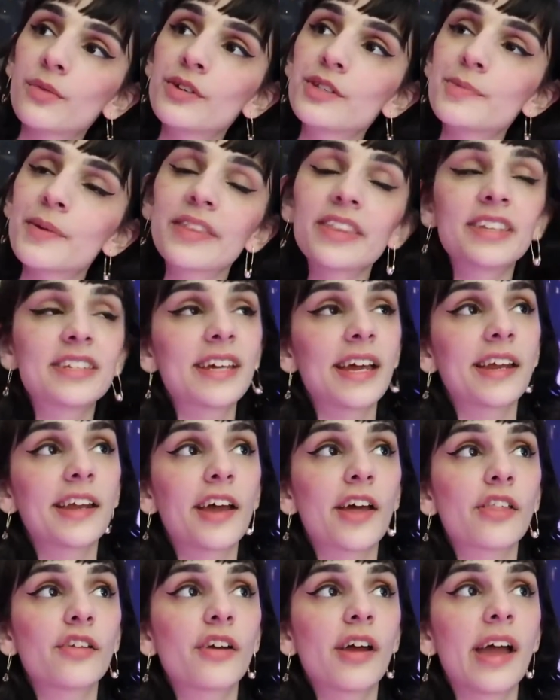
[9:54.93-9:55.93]
we spent the day
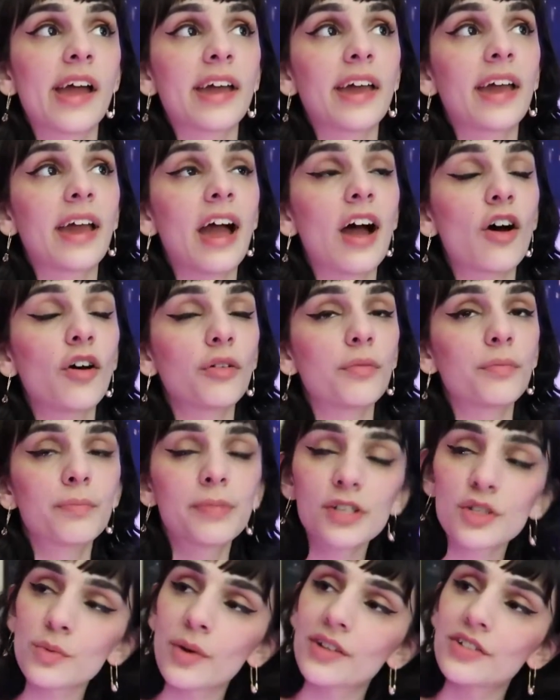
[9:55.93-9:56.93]
together hanging out,
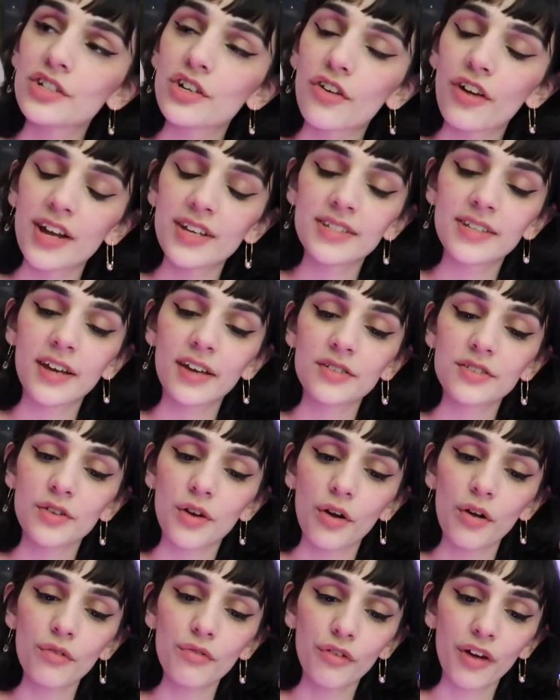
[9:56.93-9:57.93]
binge watching Crazy
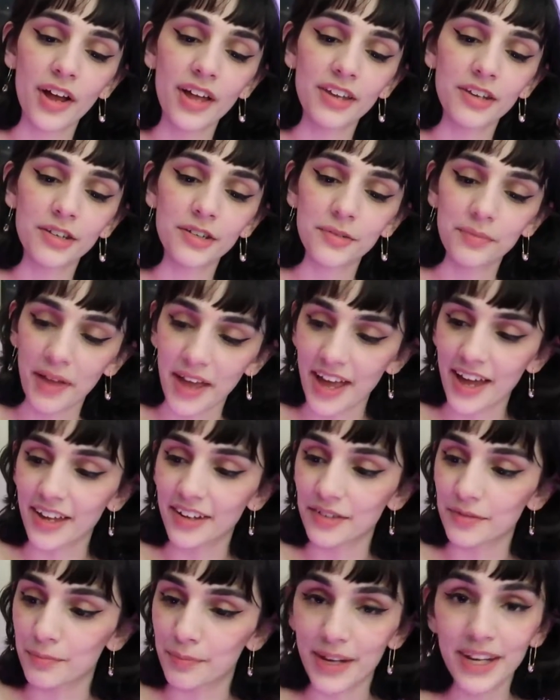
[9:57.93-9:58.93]
Ex-Girlfriend,
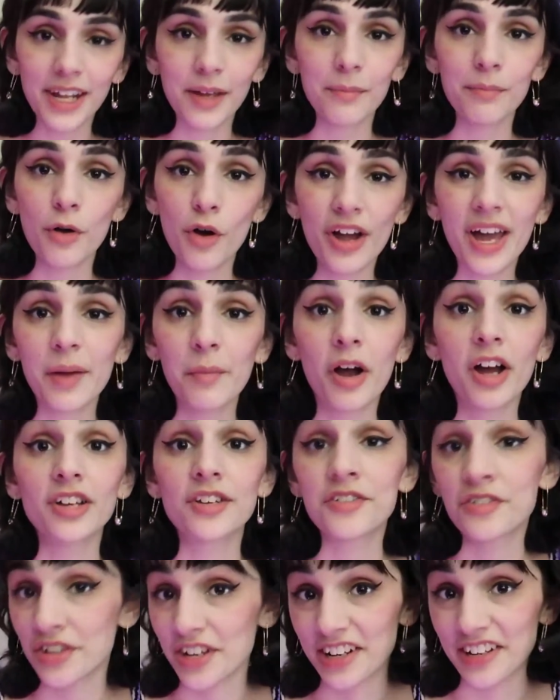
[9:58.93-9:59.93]
and beating Pokemon
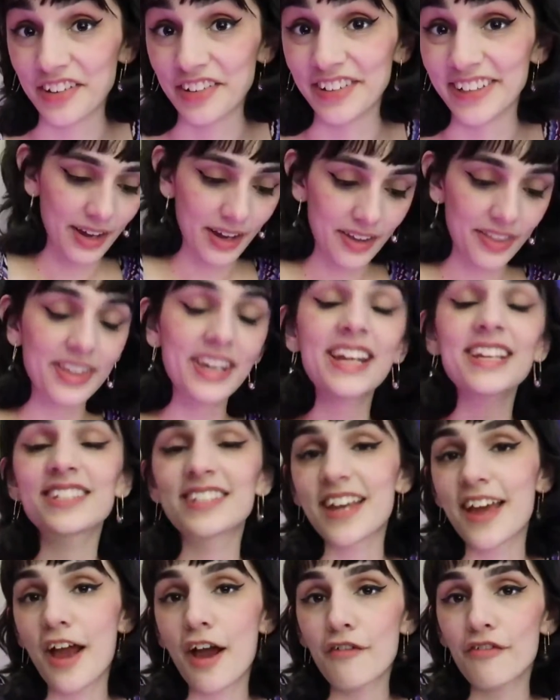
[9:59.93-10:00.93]
Shield. The next
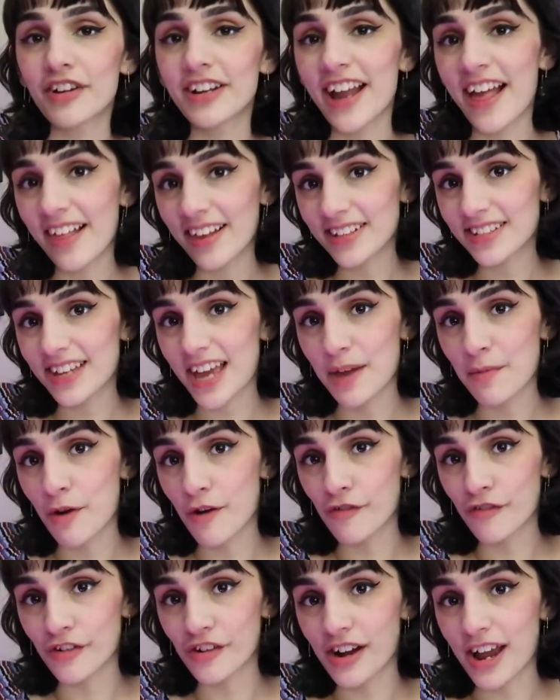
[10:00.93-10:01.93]
day, our friend Alex came
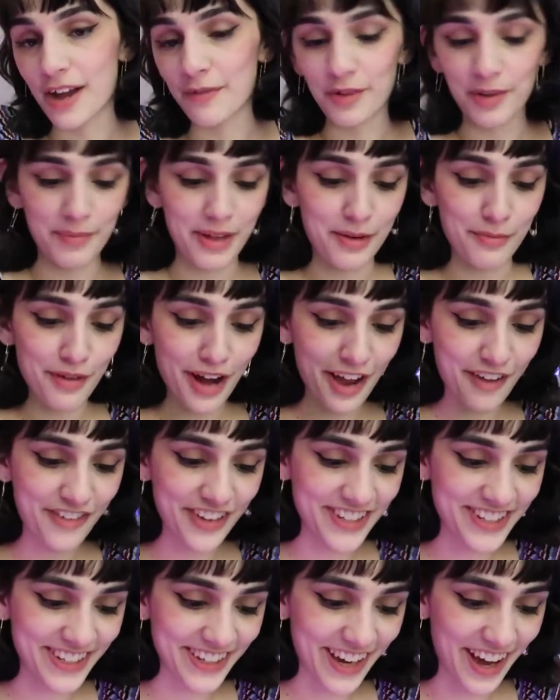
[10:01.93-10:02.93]
over and we made
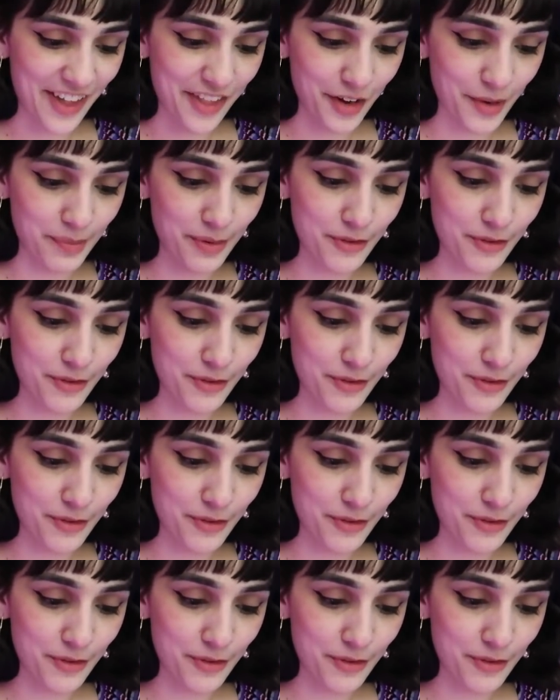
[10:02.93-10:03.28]
breakfast together